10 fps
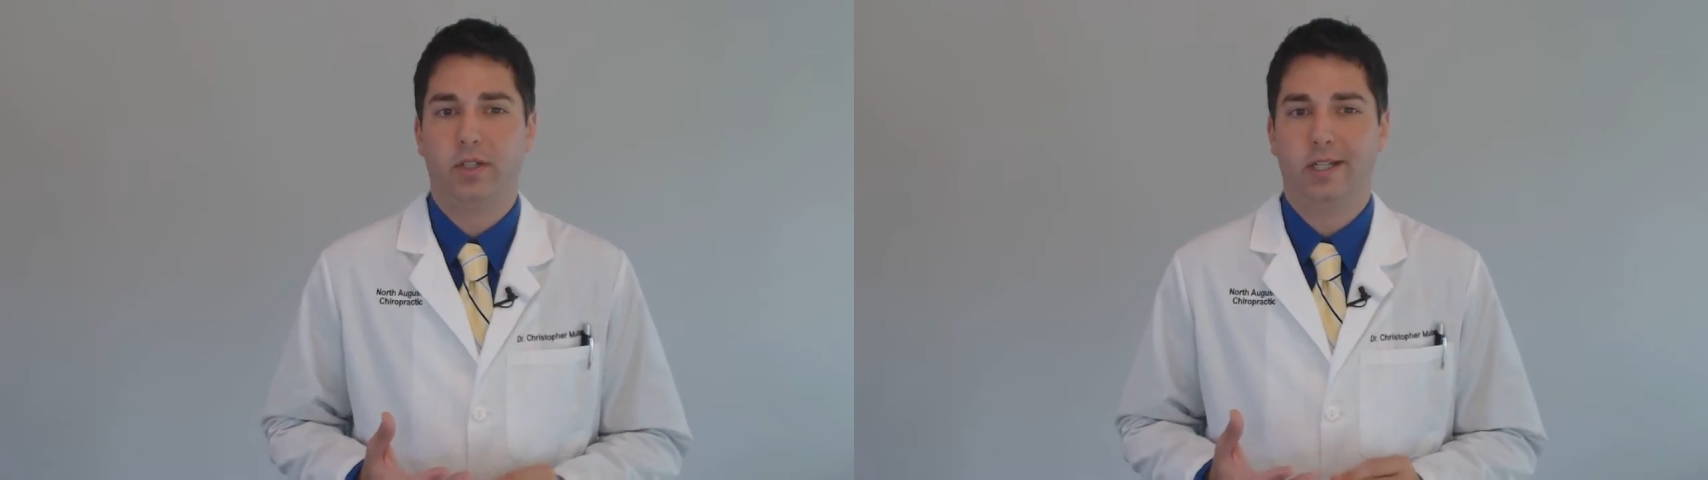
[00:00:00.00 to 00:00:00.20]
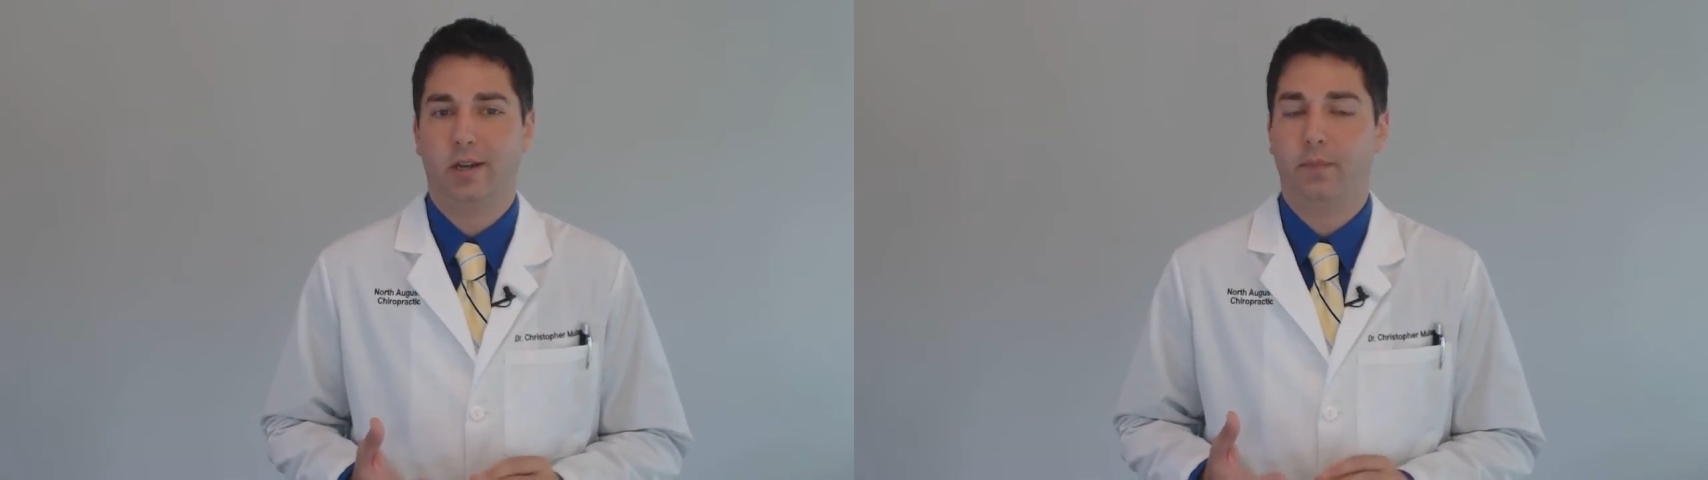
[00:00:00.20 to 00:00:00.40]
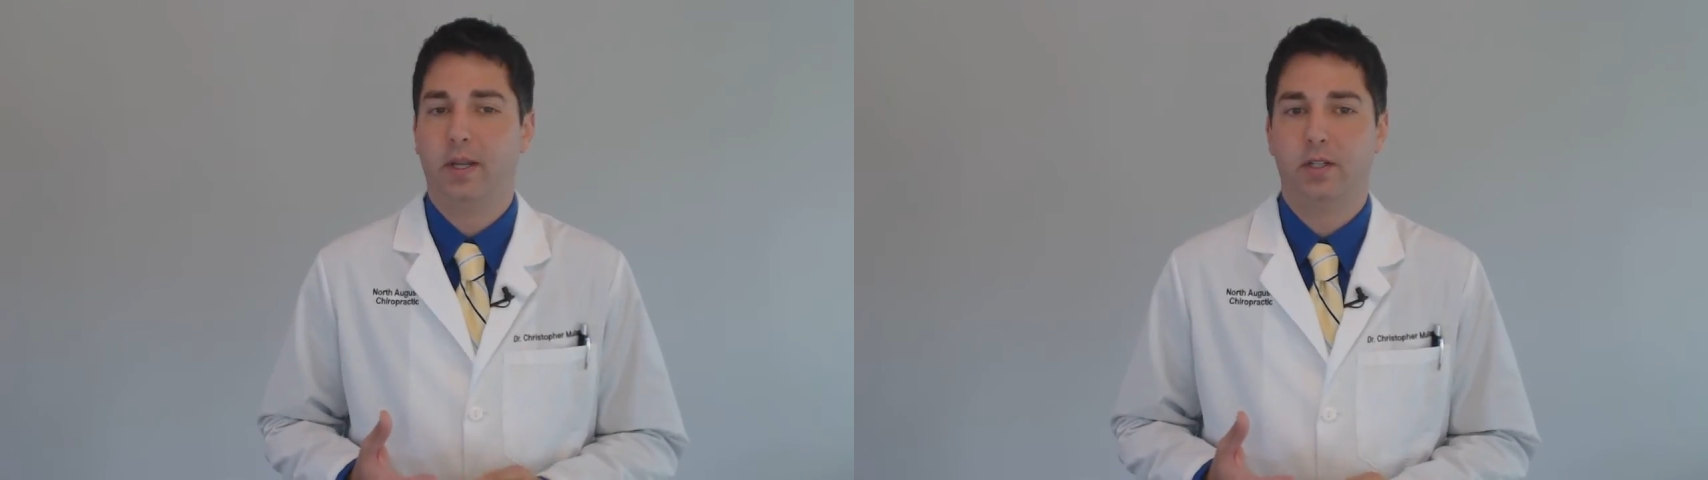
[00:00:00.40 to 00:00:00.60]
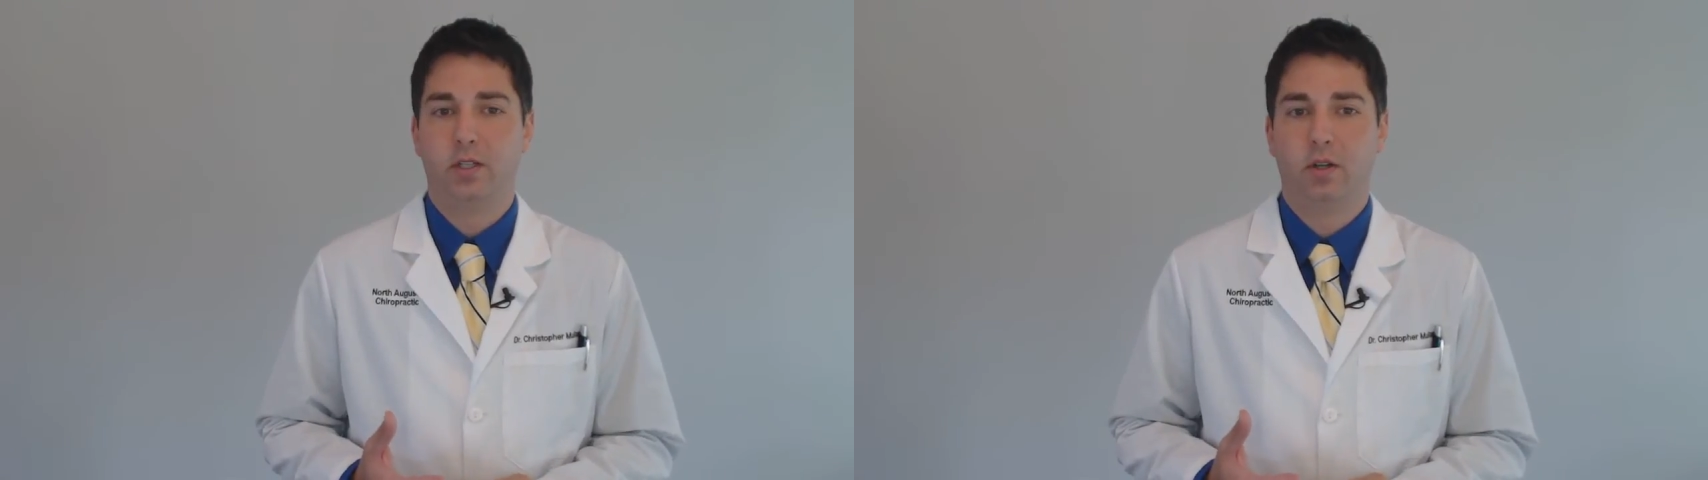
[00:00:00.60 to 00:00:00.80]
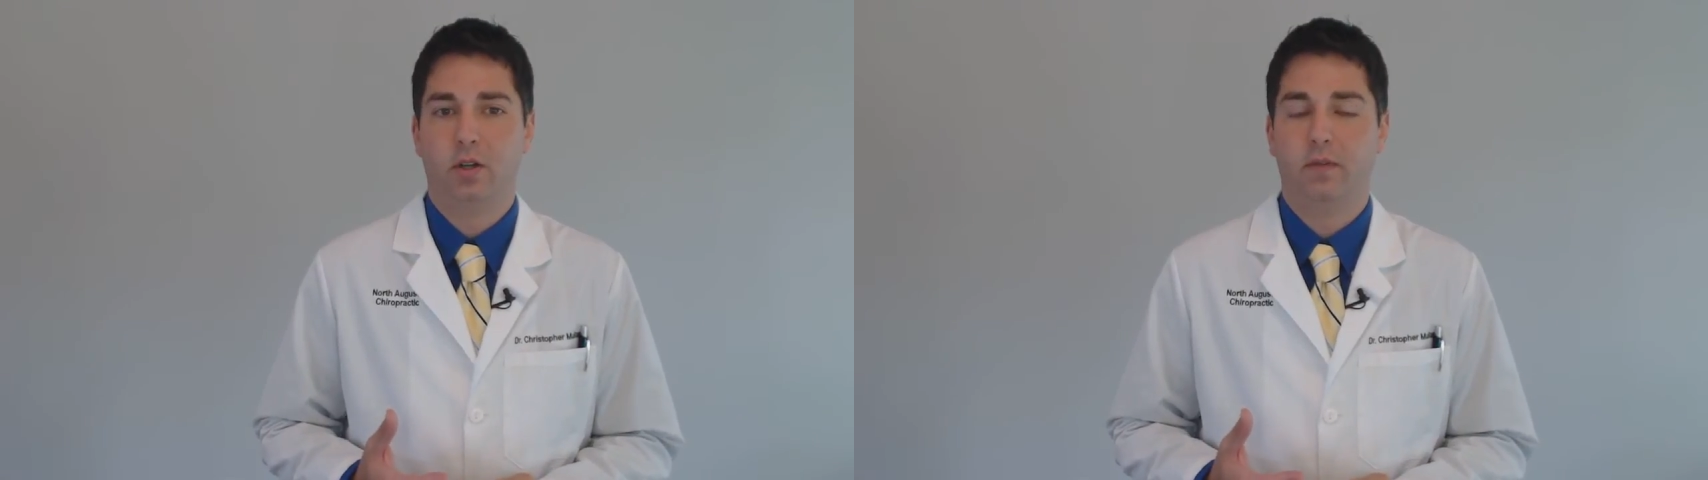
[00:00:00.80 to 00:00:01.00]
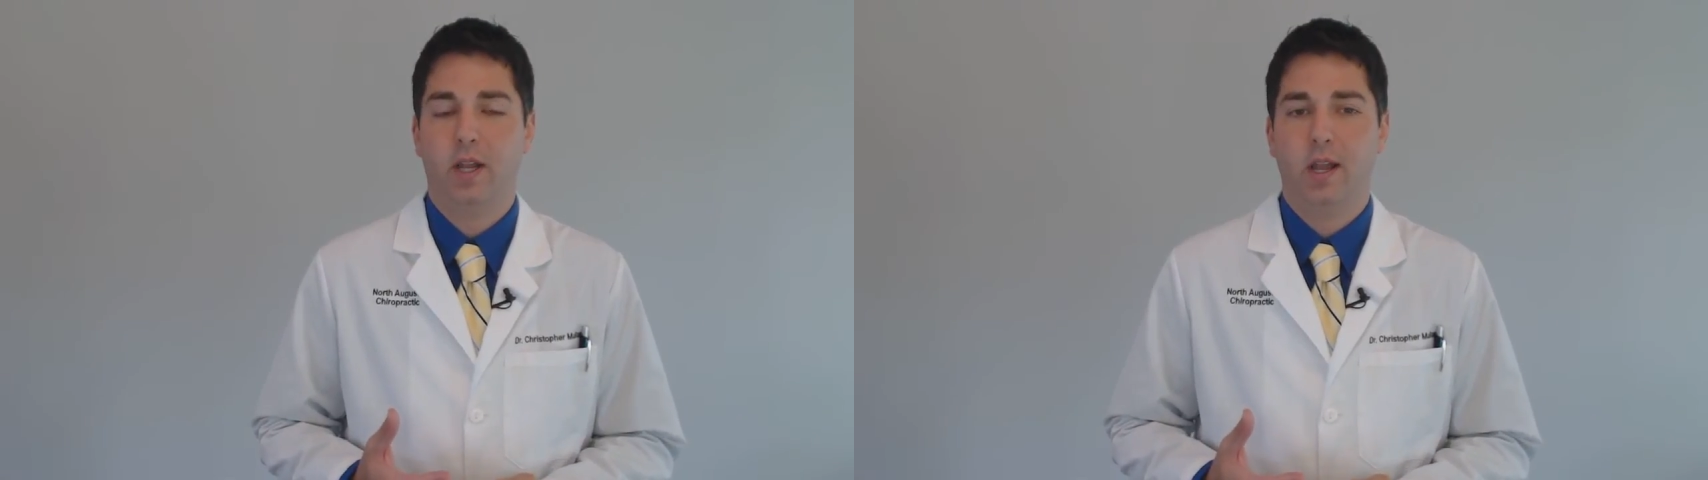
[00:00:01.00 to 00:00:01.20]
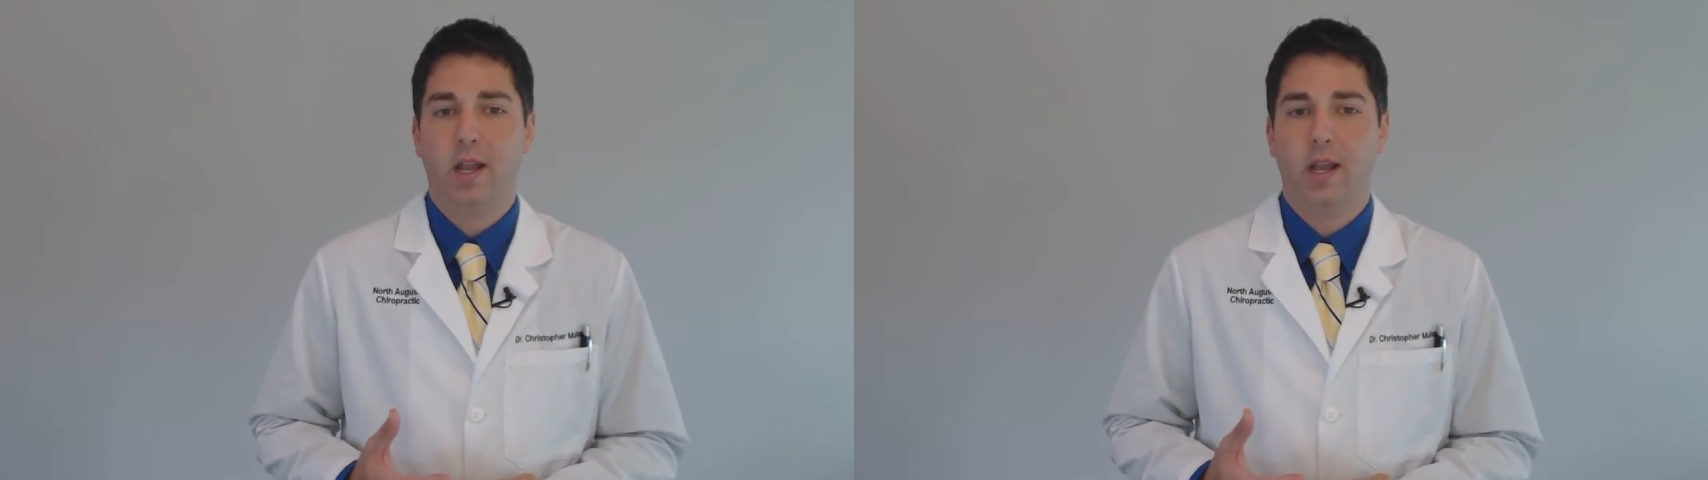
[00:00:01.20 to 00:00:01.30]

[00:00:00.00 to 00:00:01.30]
you can get a pinched nerve,